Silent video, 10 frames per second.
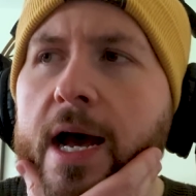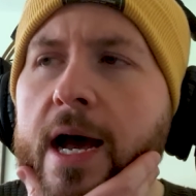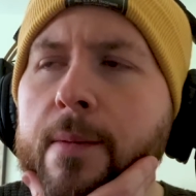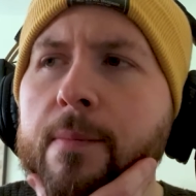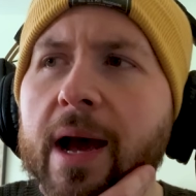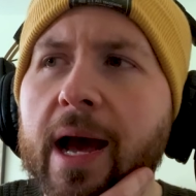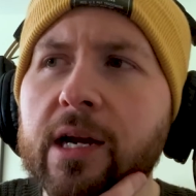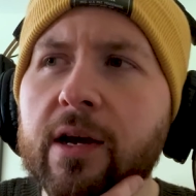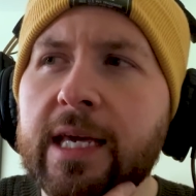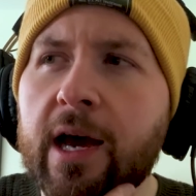And
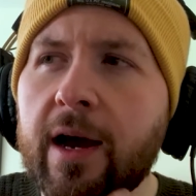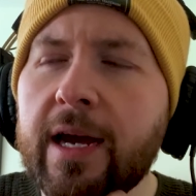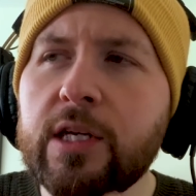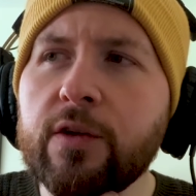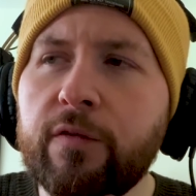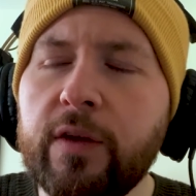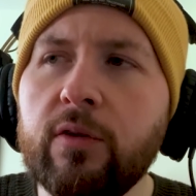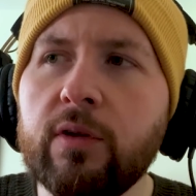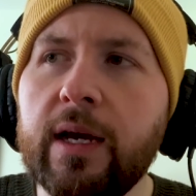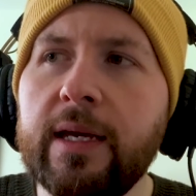I kind of
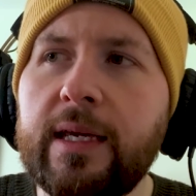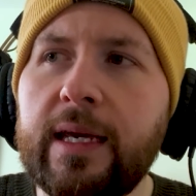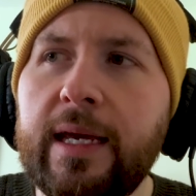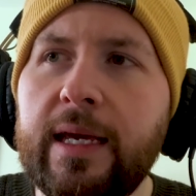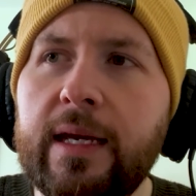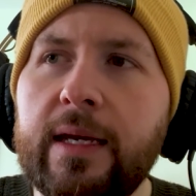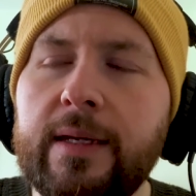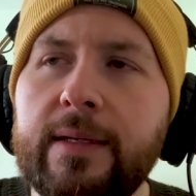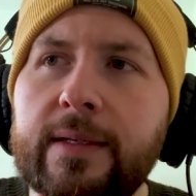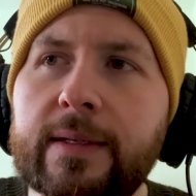feel like
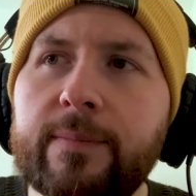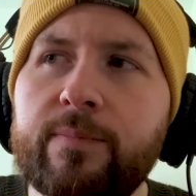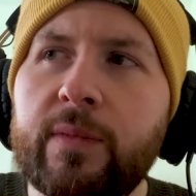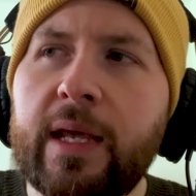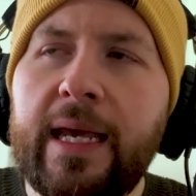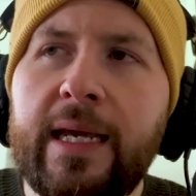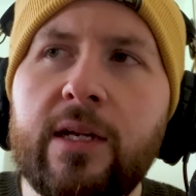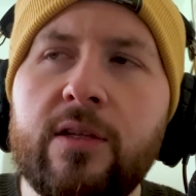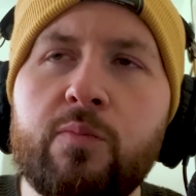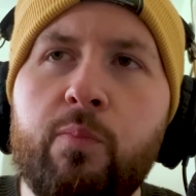
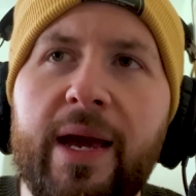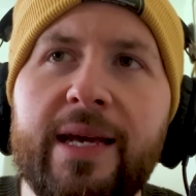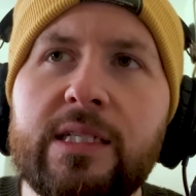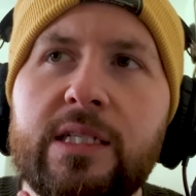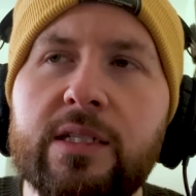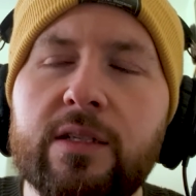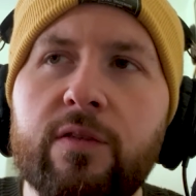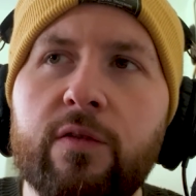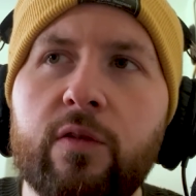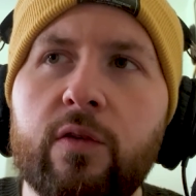England's best
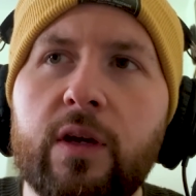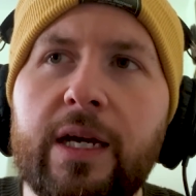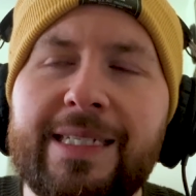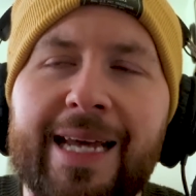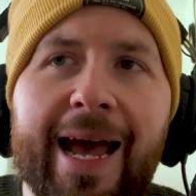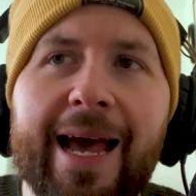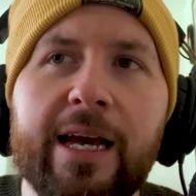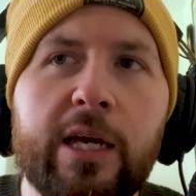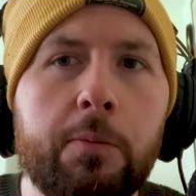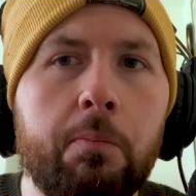
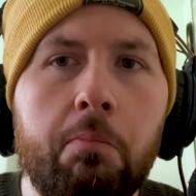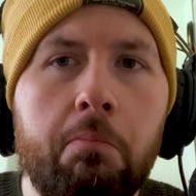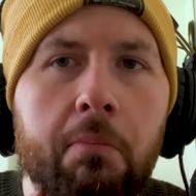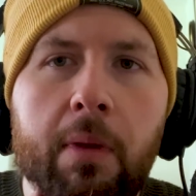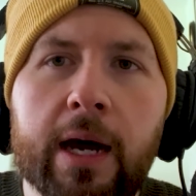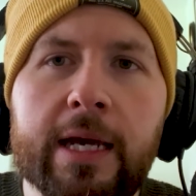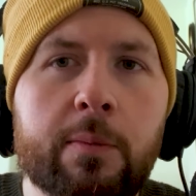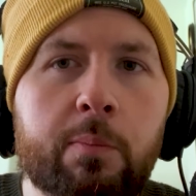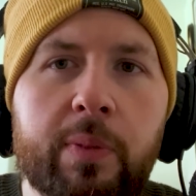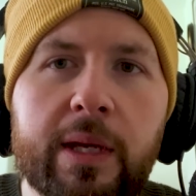attack
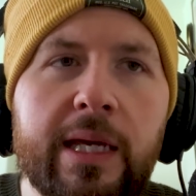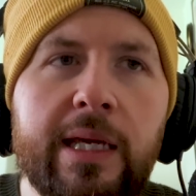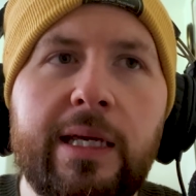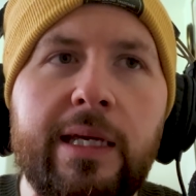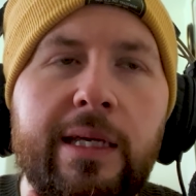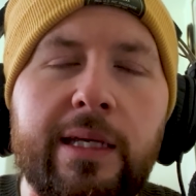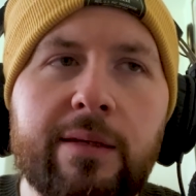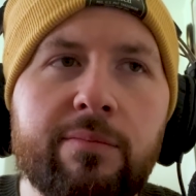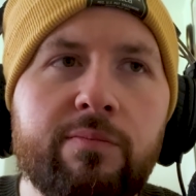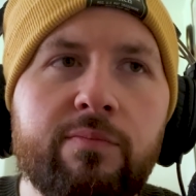might
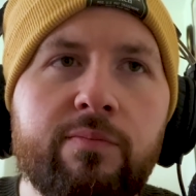be